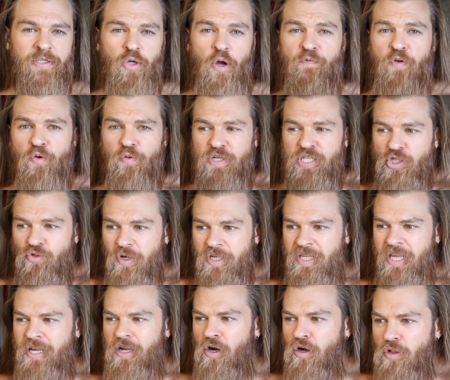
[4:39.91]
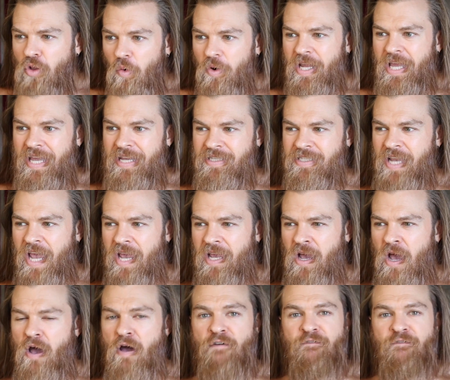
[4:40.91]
So if you're restricting caloric intake